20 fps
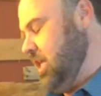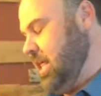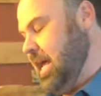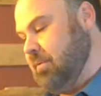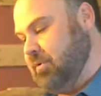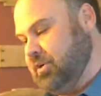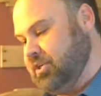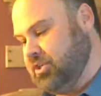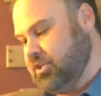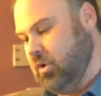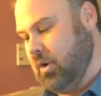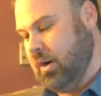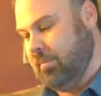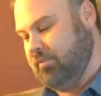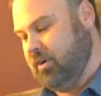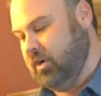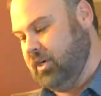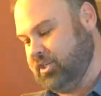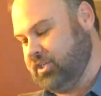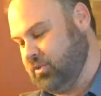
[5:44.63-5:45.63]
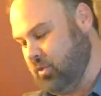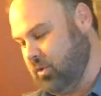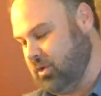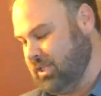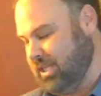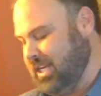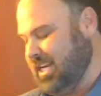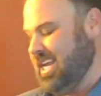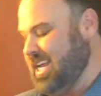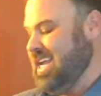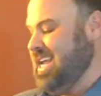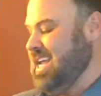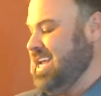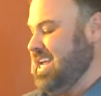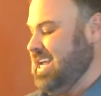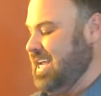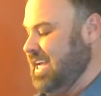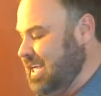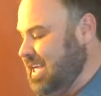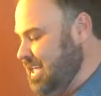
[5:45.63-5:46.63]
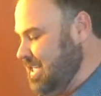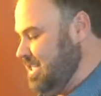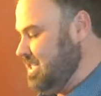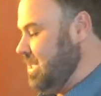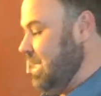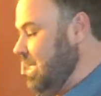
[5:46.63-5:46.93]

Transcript: that one show up very shortly, is